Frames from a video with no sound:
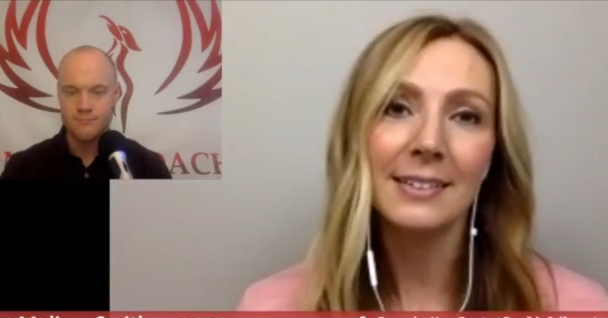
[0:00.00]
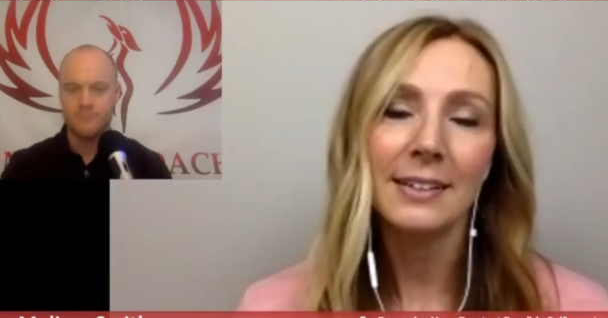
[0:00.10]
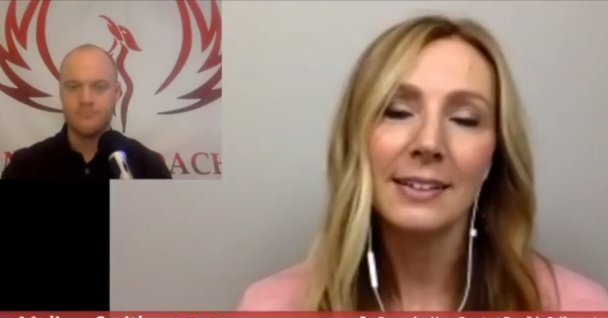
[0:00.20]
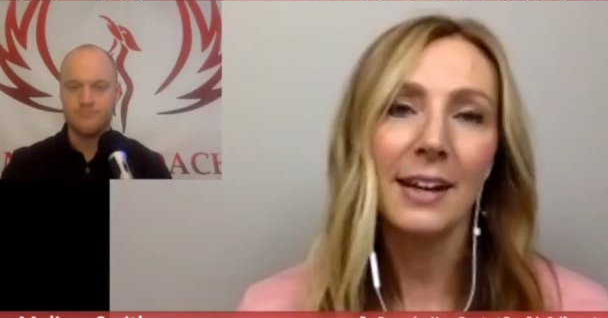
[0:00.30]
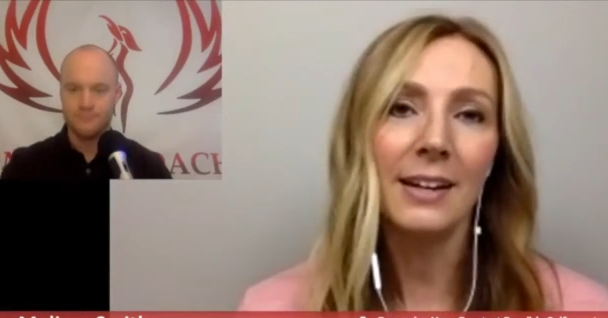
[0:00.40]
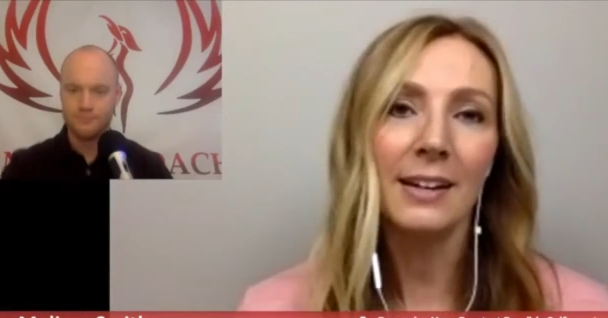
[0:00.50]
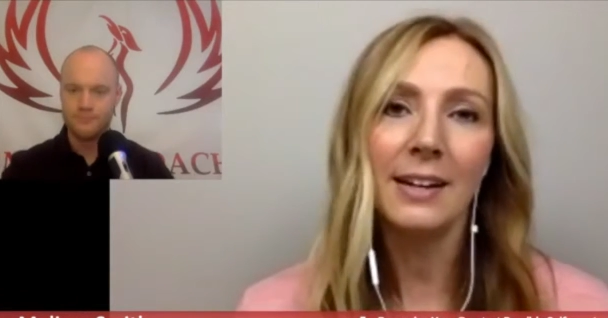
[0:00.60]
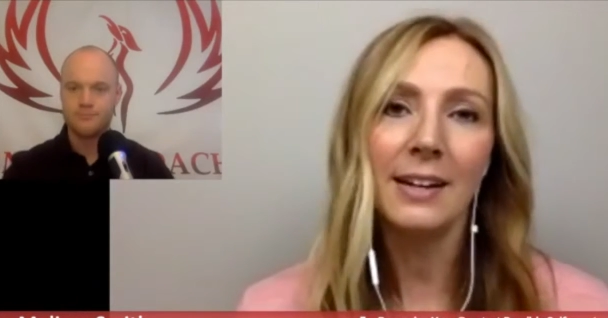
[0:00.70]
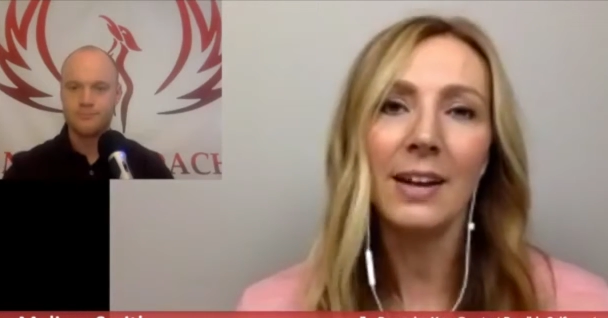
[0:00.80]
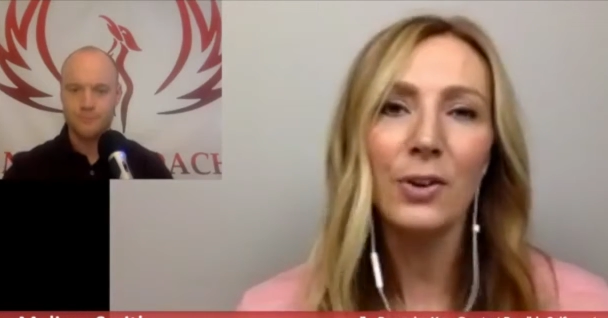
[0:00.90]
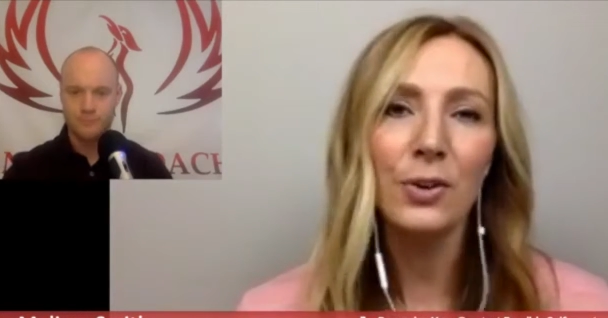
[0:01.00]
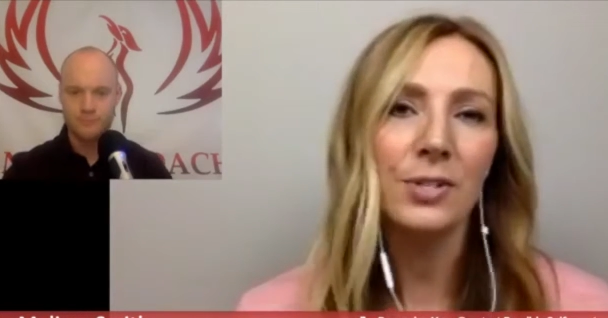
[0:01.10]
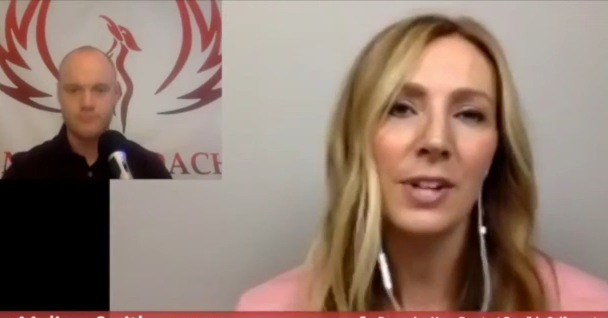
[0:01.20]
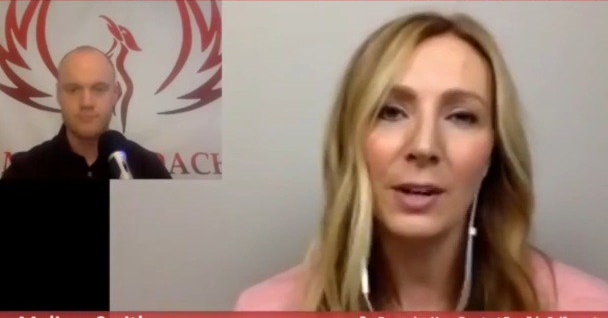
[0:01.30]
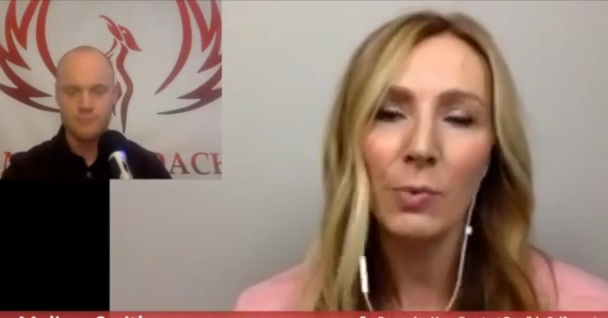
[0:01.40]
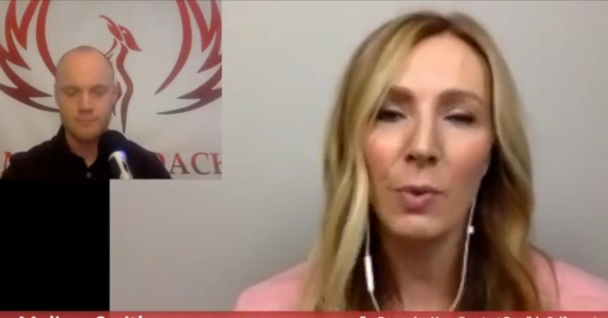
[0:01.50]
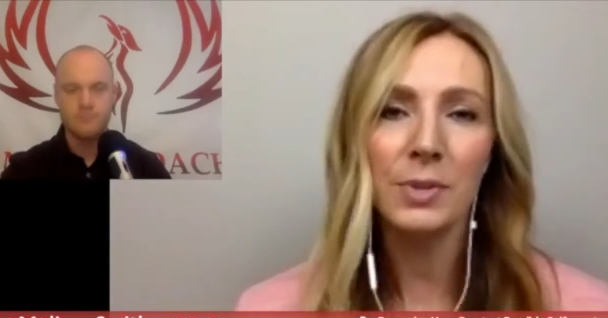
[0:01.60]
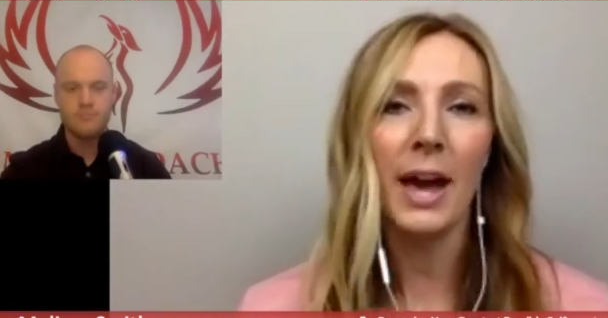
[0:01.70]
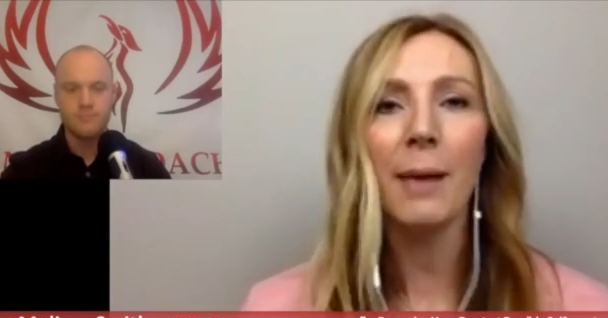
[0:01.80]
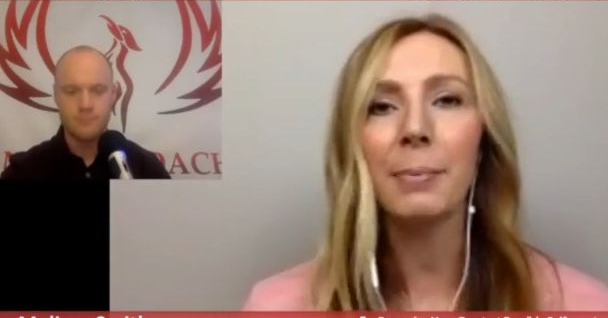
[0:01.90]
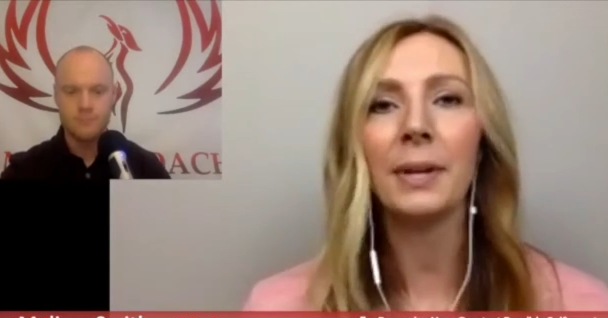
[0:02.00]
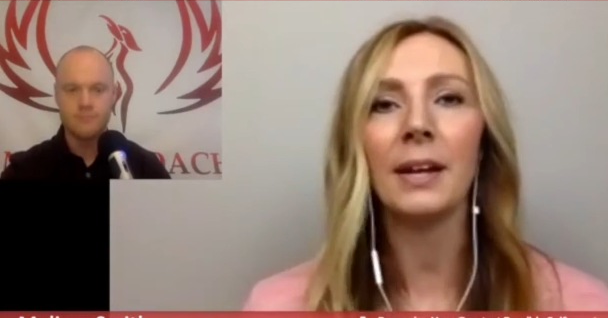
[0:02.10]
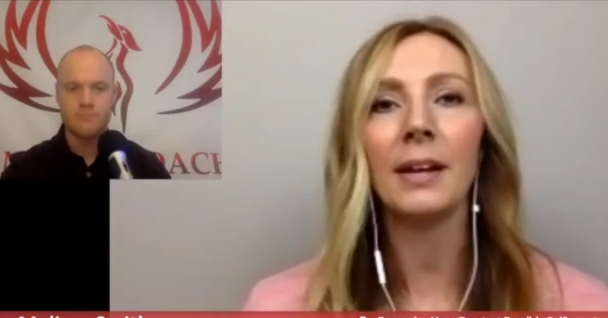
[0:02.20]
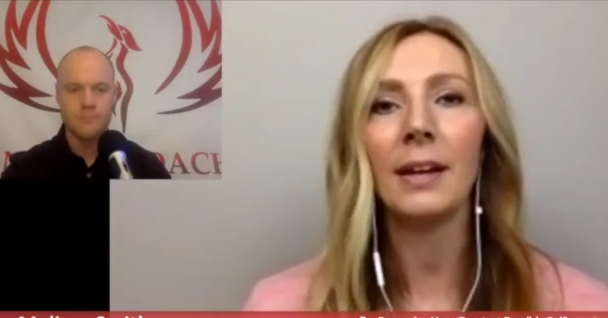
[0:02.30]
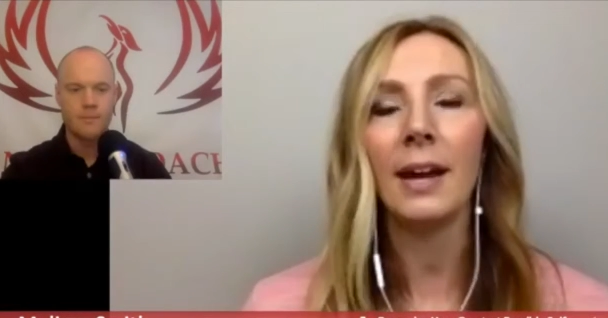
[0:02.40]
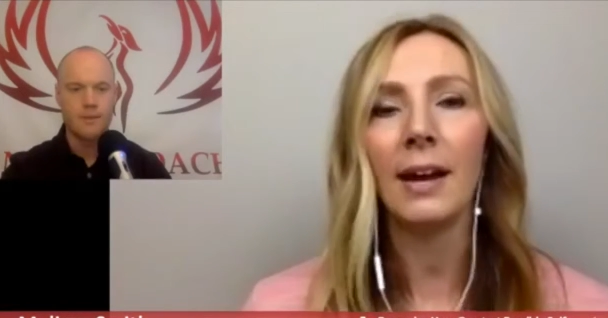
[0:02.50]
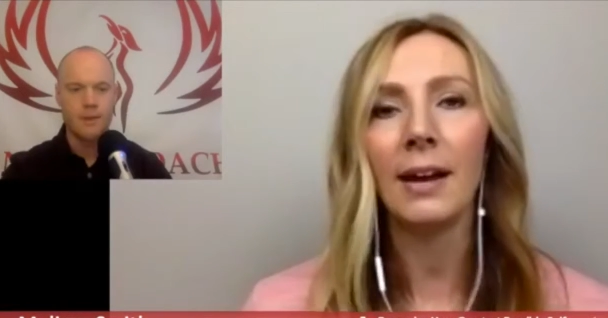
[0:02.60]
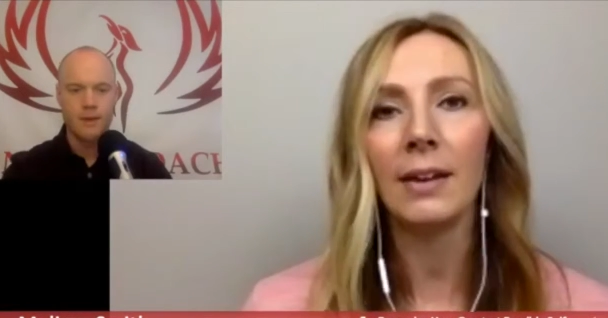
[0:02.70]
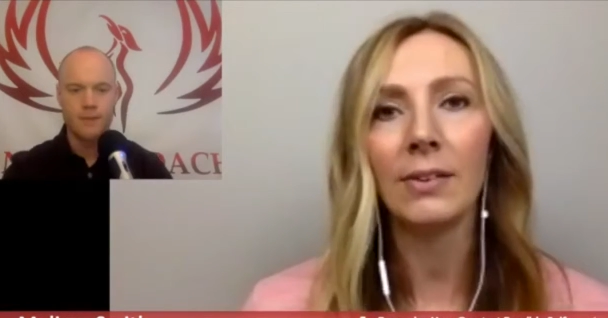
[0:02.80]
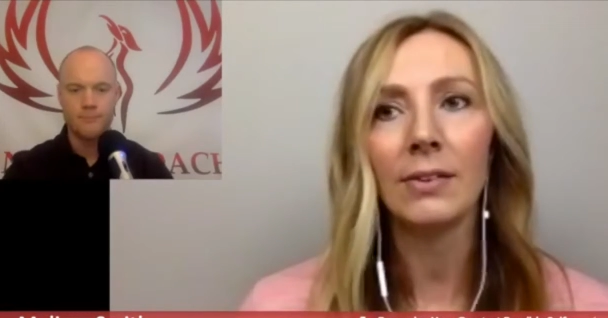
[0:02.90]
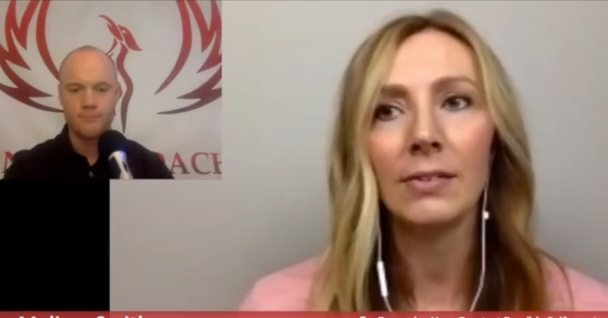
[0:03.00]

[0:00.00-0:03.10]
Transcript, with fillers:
Speaker 1: and and understanding what was happening and